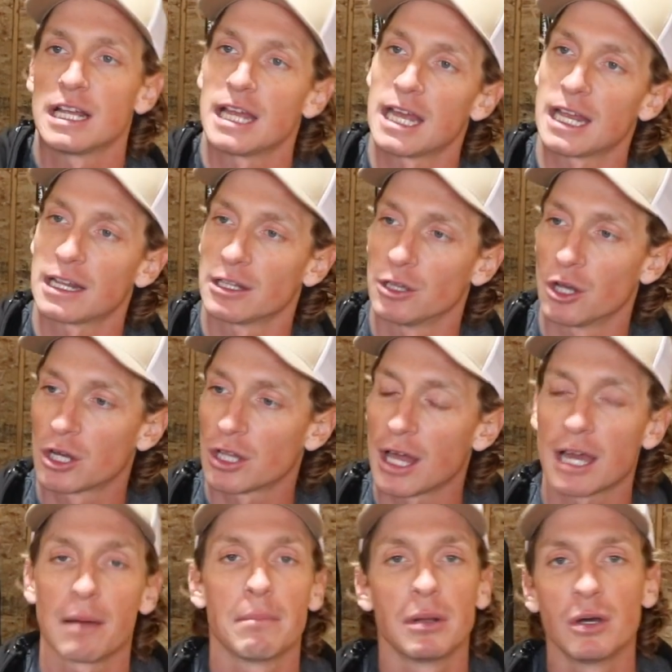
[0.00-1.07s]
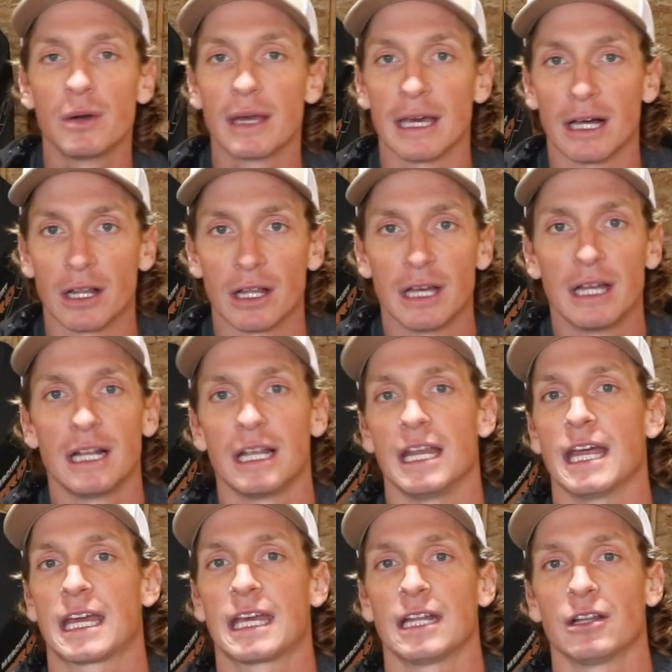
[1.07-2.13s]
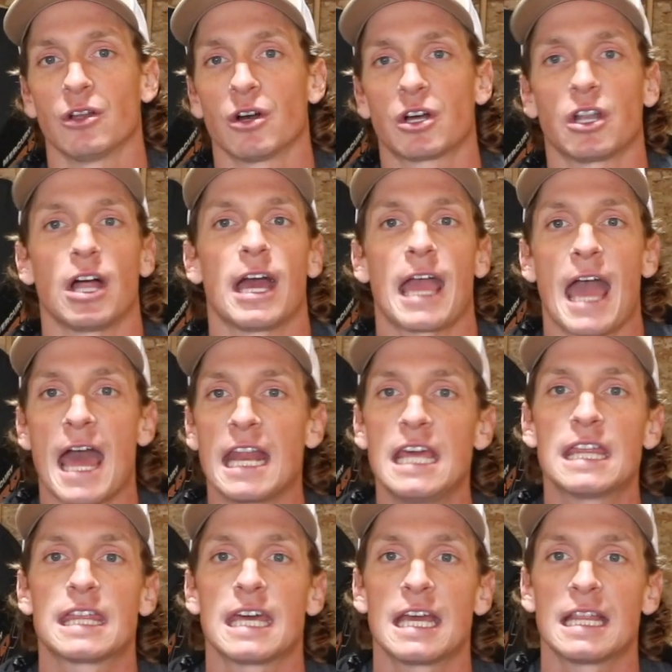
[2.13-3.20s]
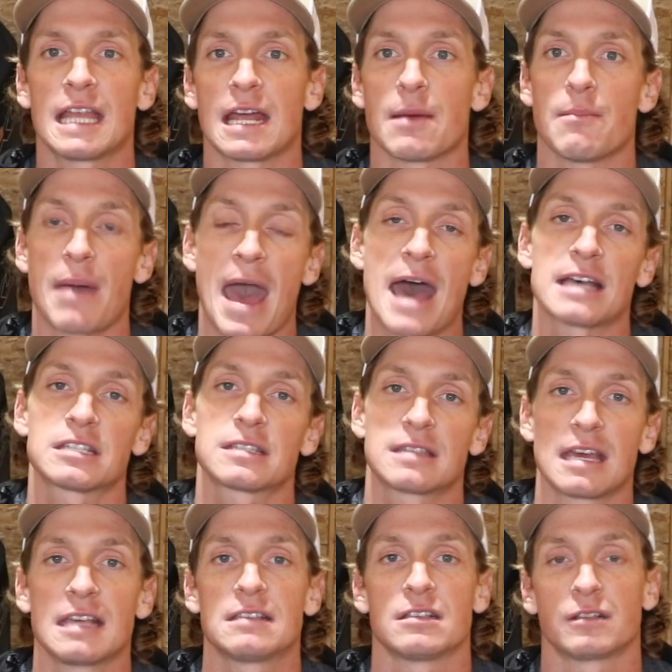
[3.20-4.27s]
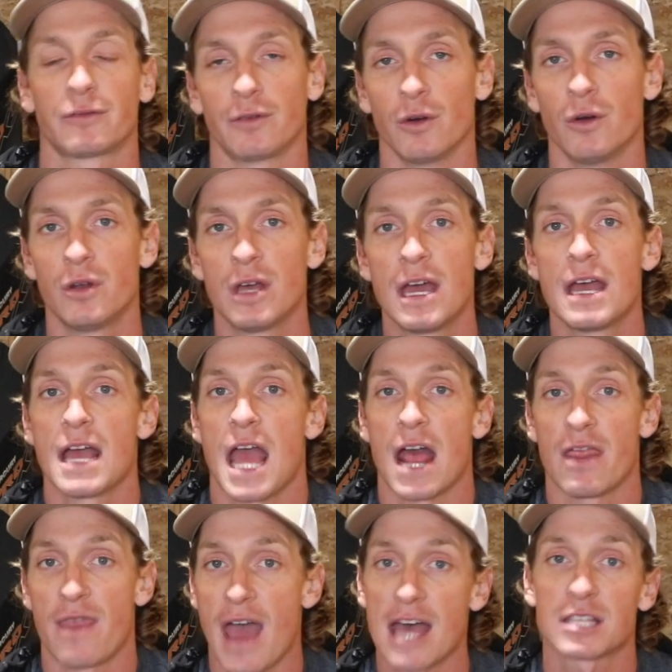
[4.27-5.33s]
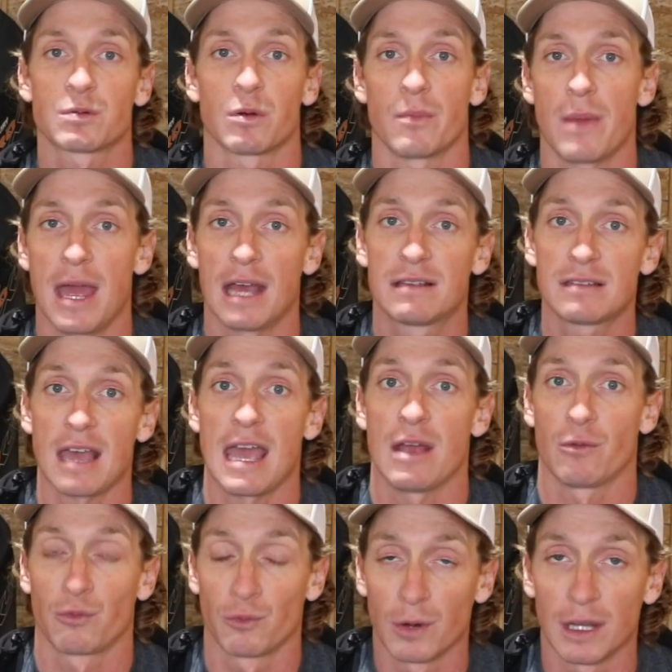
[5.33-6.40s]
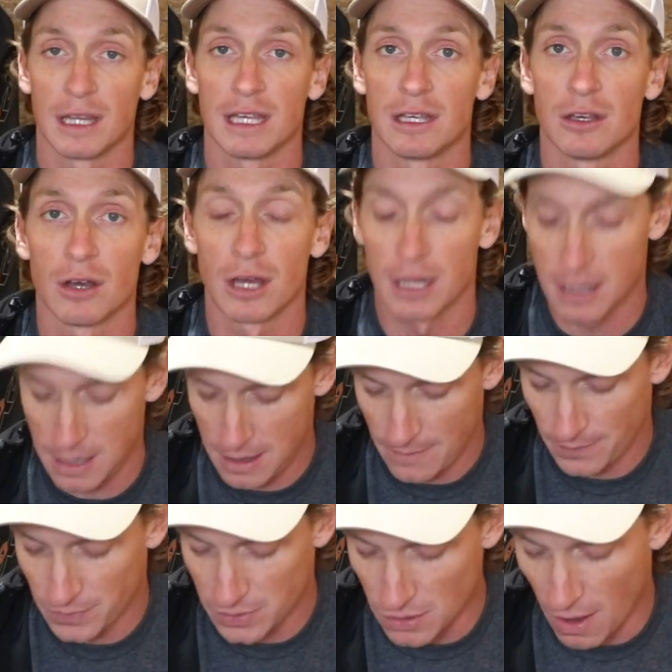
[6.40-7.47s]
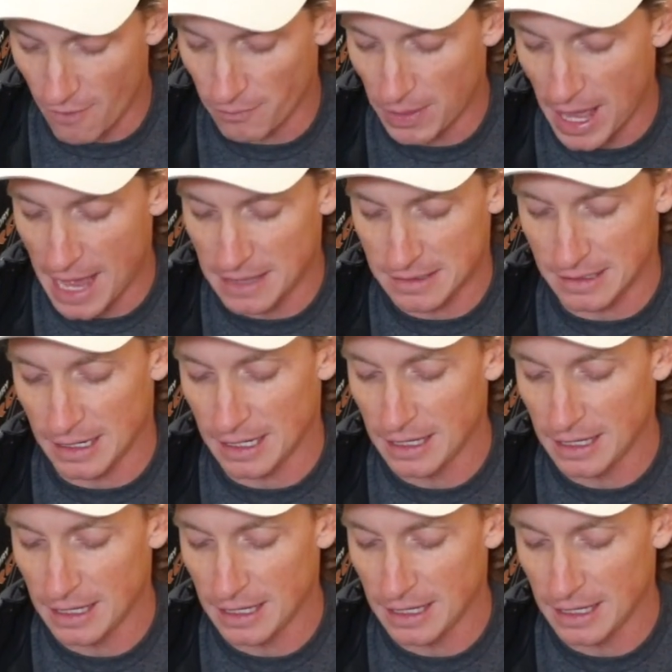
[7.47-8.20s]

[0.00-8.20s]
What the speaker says: It can look like a bluegill. It can look like anything that a bass thinks is food, and that's what makes a really good soft plastic.